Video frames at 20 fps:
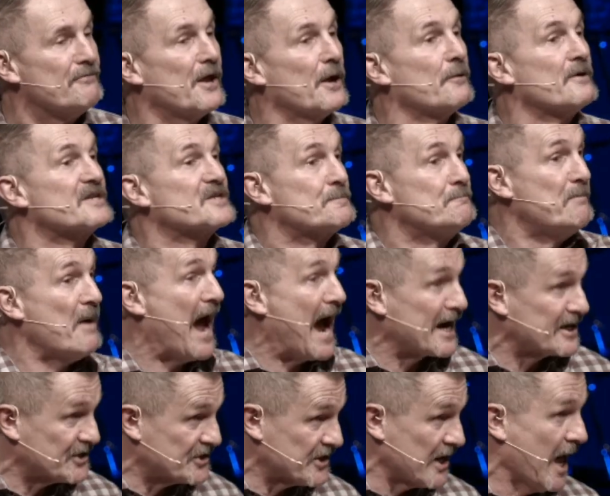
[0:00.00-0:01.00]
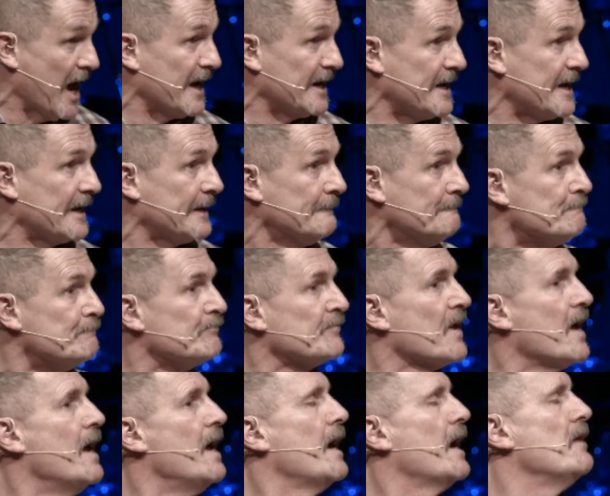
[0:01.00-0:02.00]
There is backsliding,
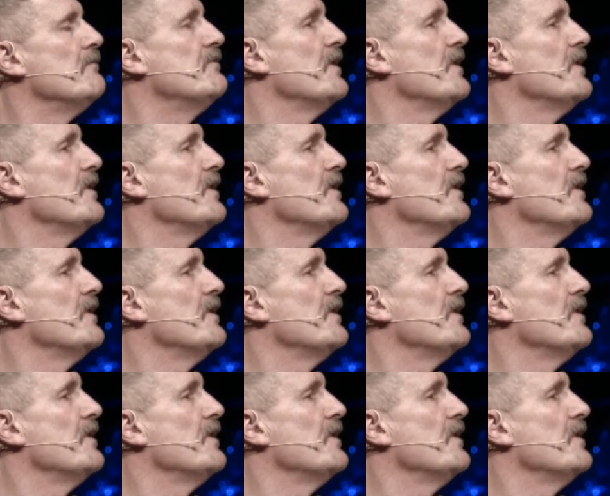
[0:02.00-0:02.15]
and